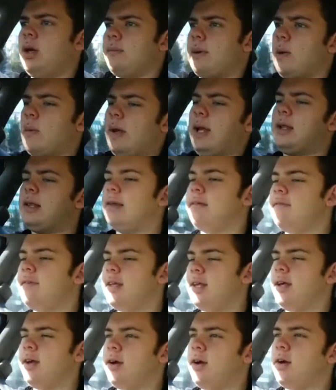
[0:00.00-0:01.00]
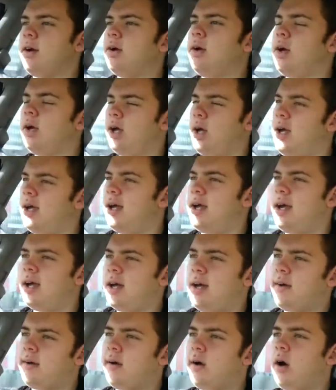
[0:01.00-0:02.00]
My weekly video
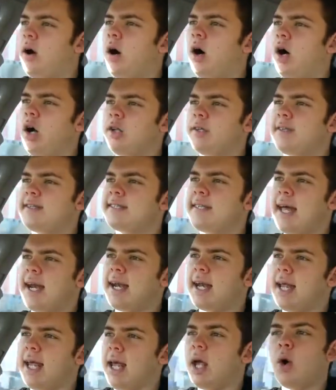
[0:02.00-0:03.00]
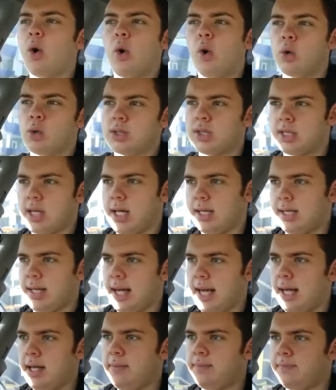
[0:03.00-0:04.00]
on Saturday or
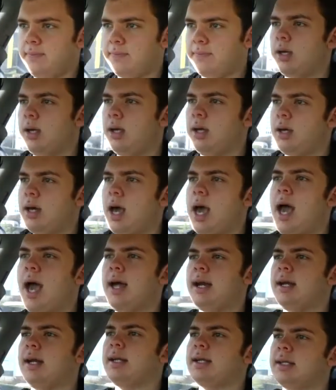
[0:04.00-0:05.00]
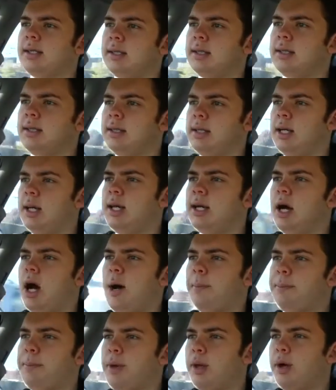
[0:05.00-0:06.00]
Sunday. Edit it and
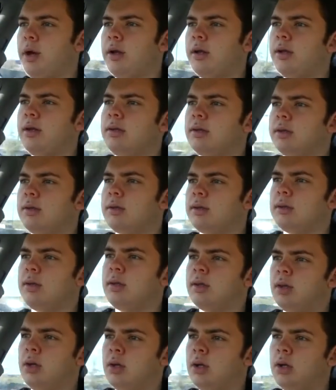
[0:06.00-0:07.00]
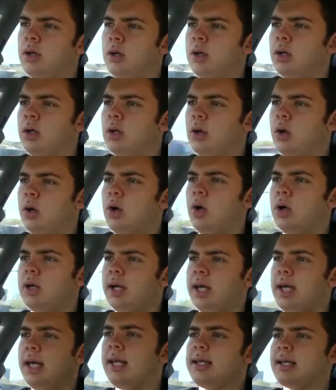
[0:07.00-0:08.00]
upload it
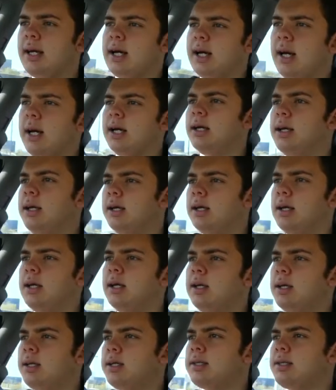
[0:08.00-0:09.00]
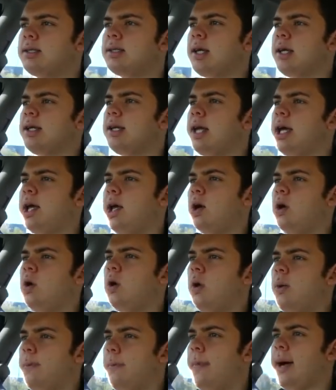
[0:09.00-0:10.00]
on either Sunday
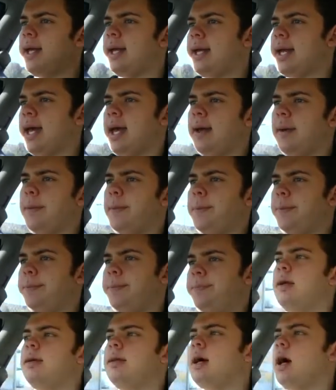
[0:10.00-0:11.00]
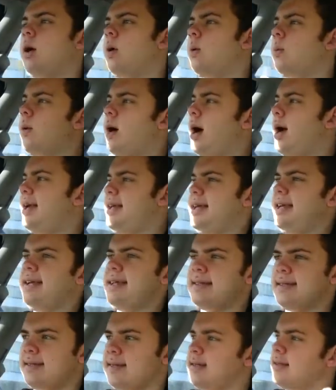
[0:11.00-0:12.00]
or Monday. Now, why
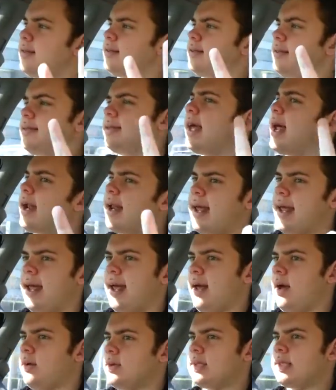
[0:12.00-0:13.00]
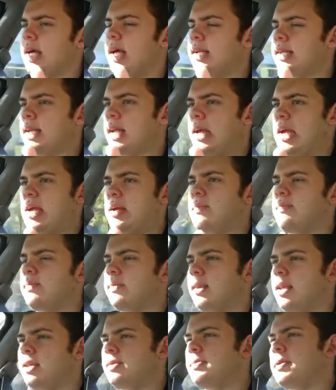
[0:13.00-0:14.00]
it's Saturday or Sunday
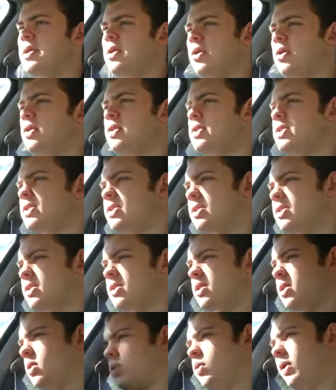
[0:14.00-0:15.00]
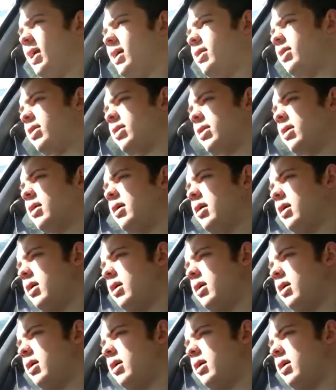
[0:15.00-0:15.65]
is because with